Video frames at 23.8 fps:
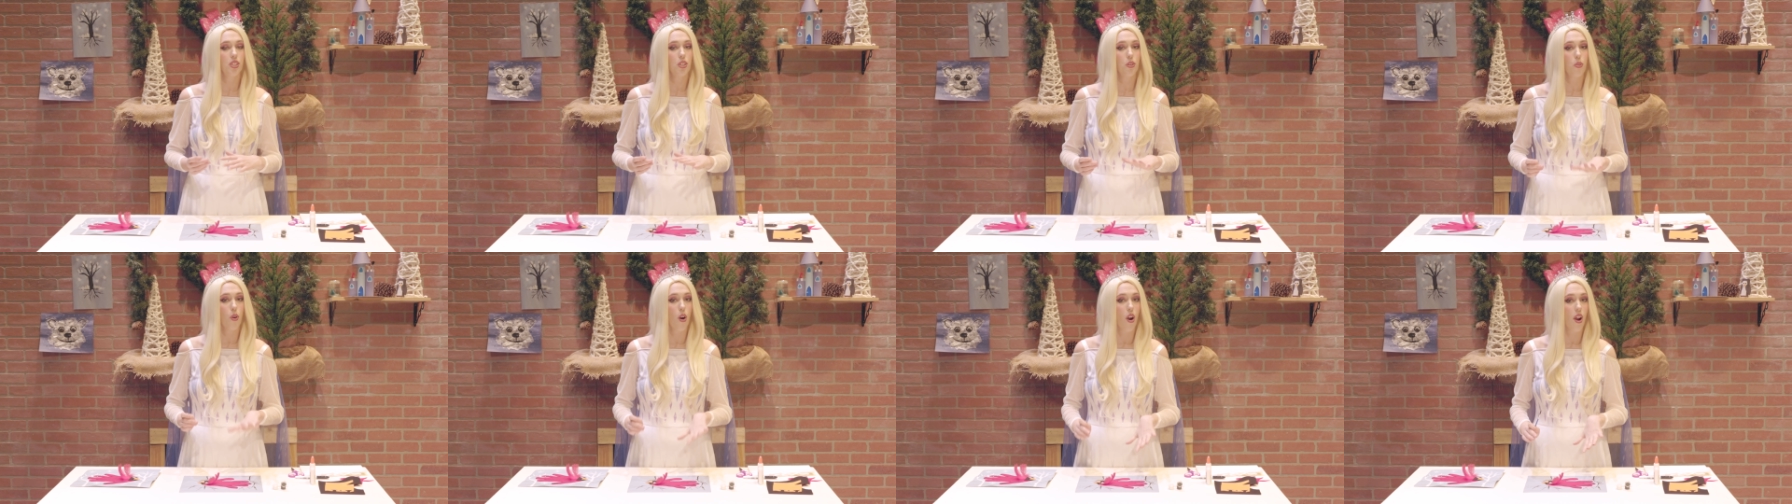
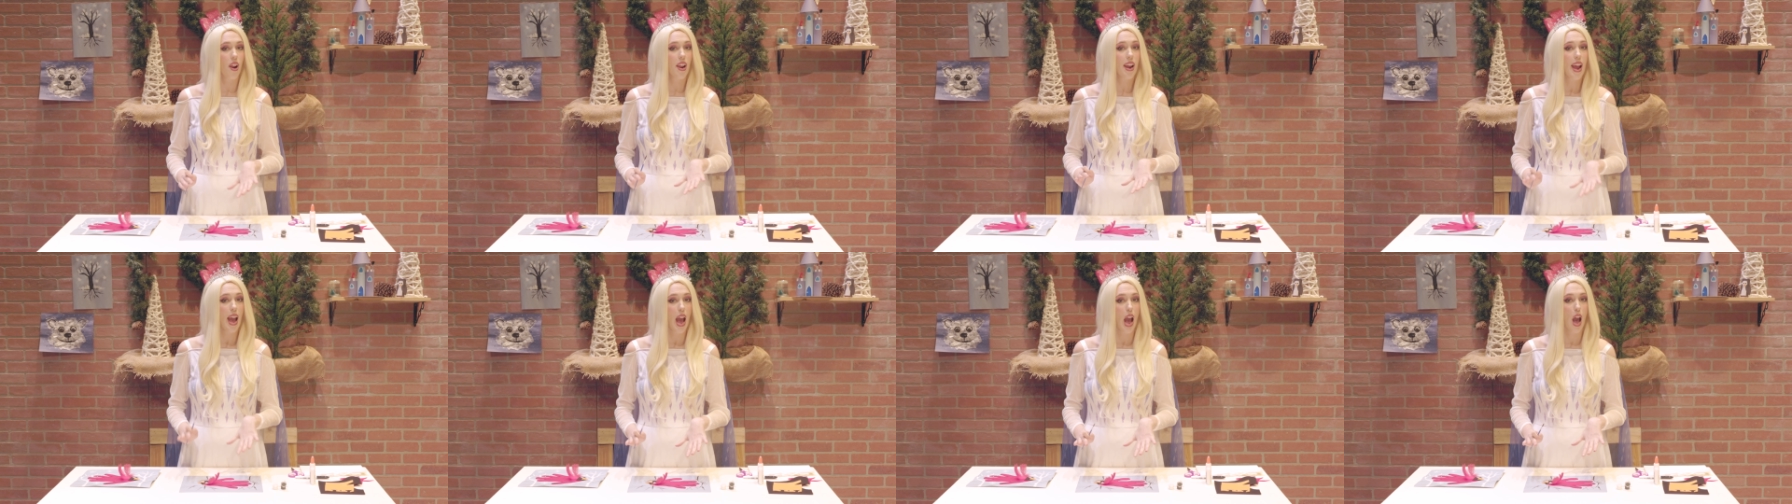you
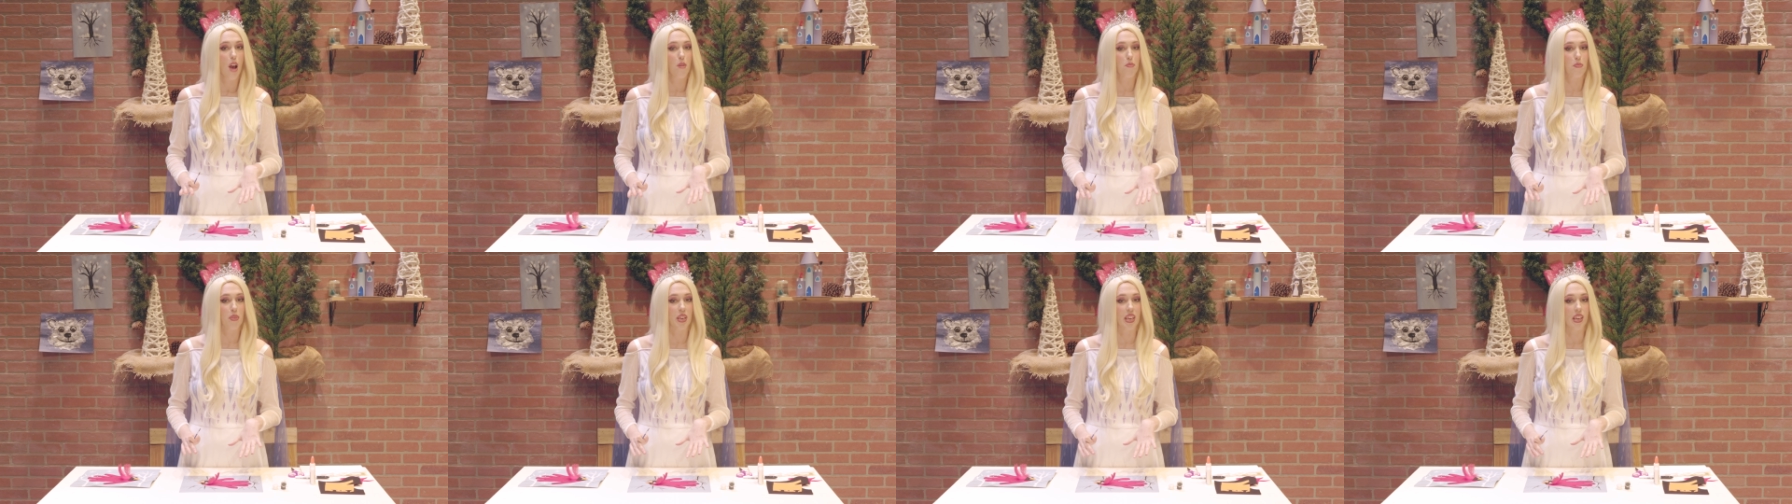are
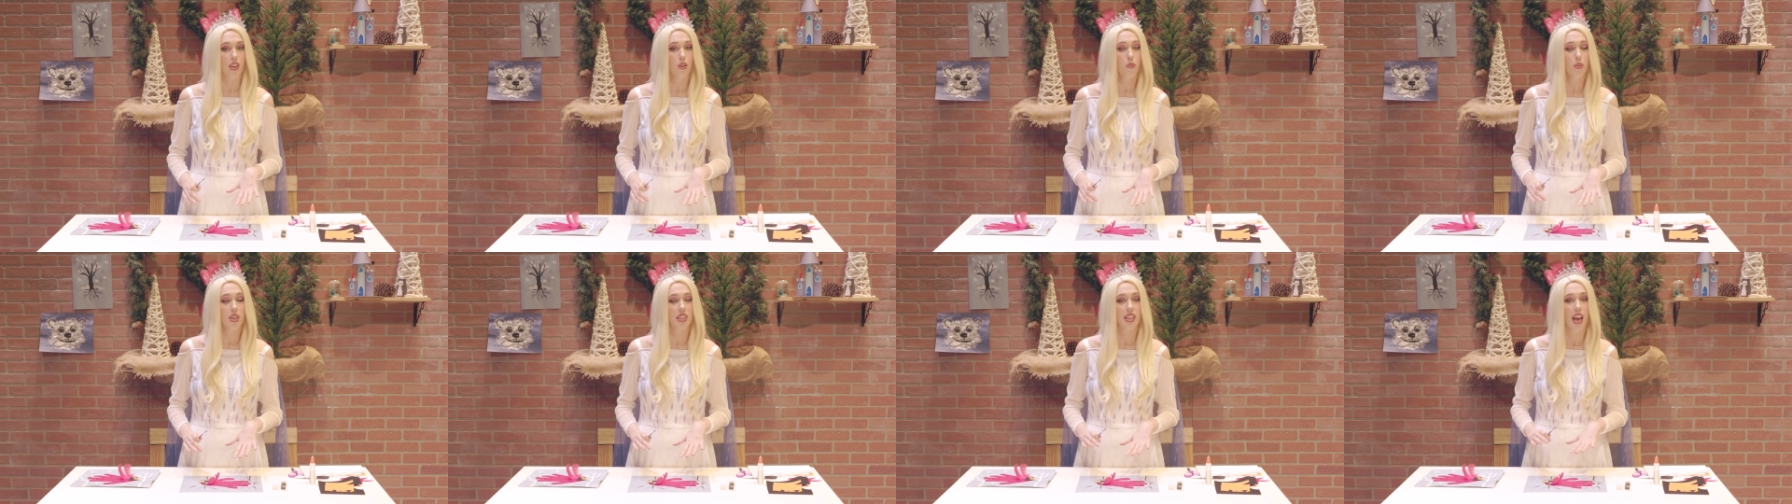
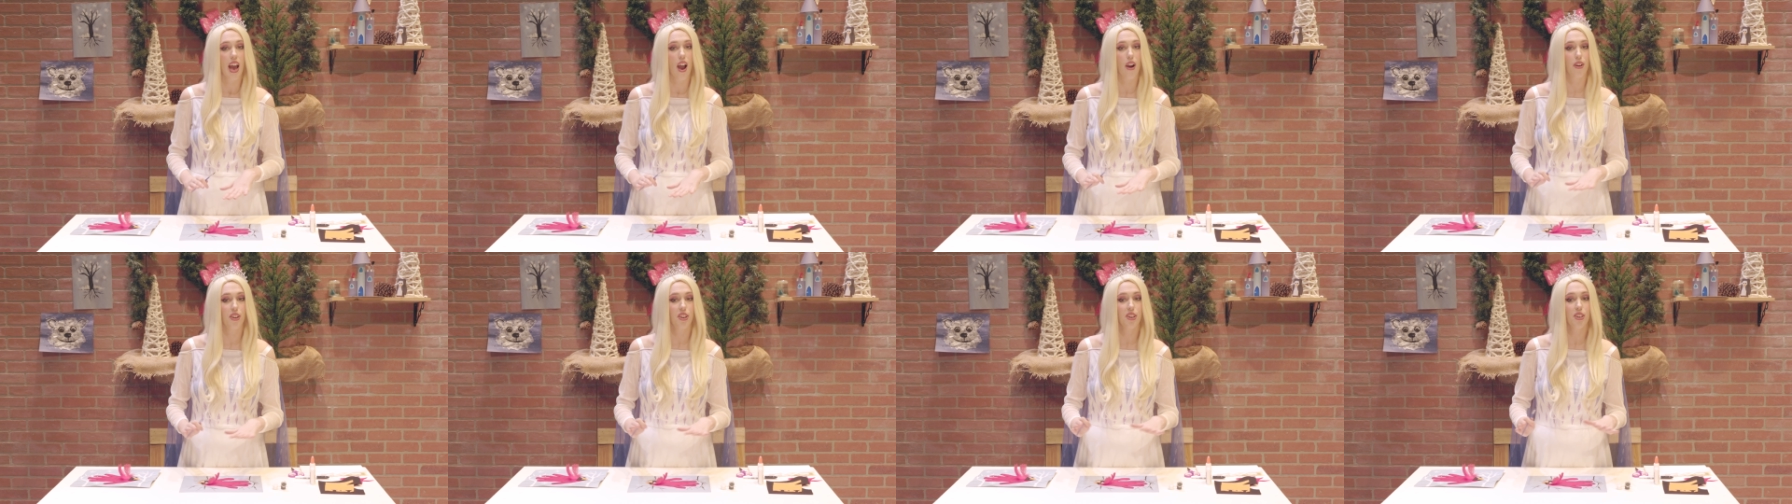happy with
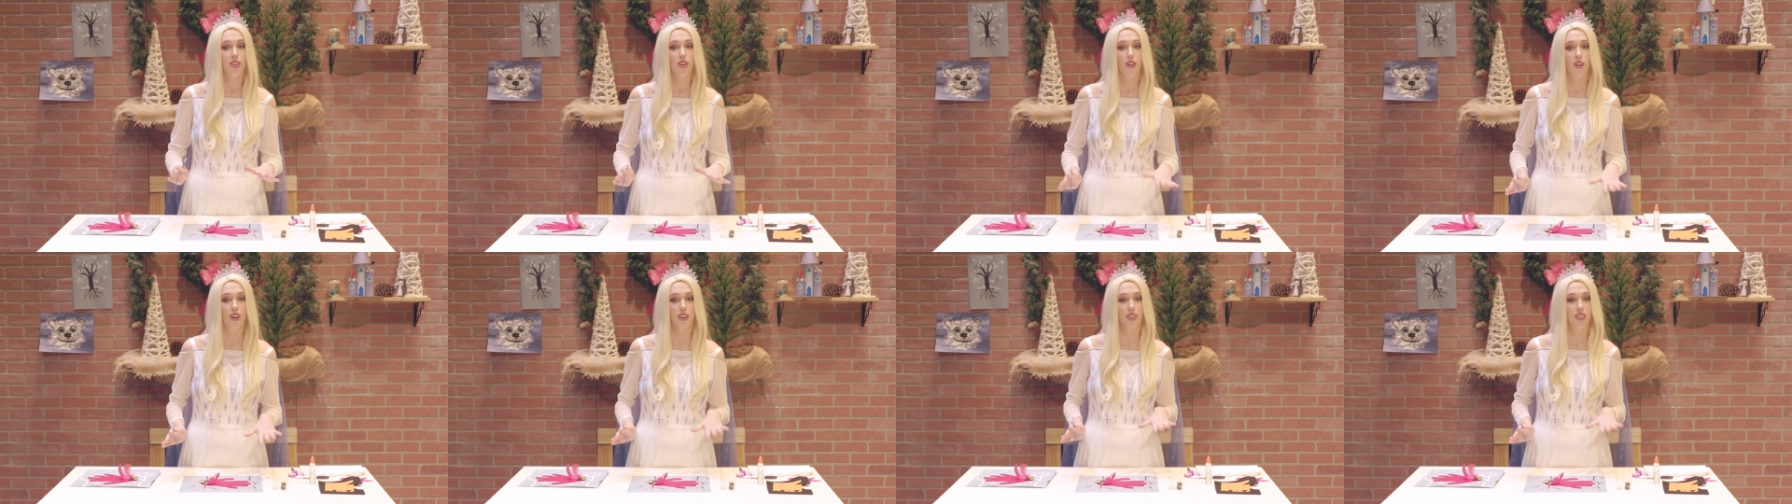how your
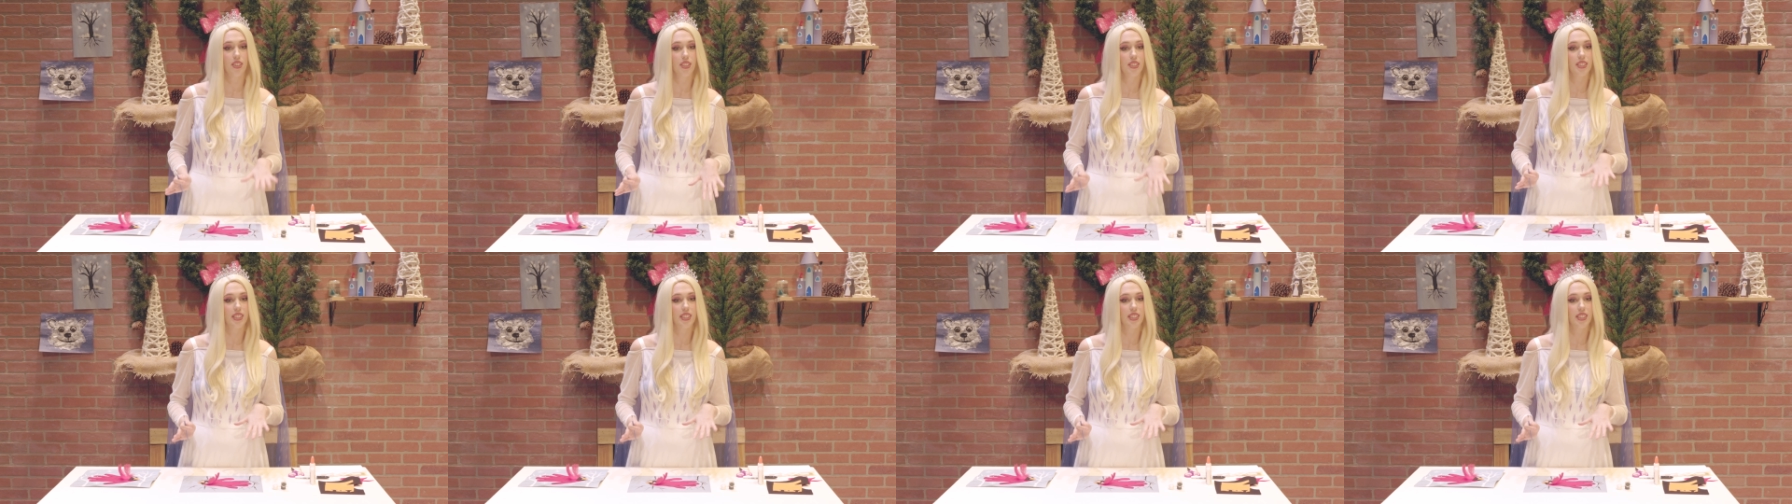cardinal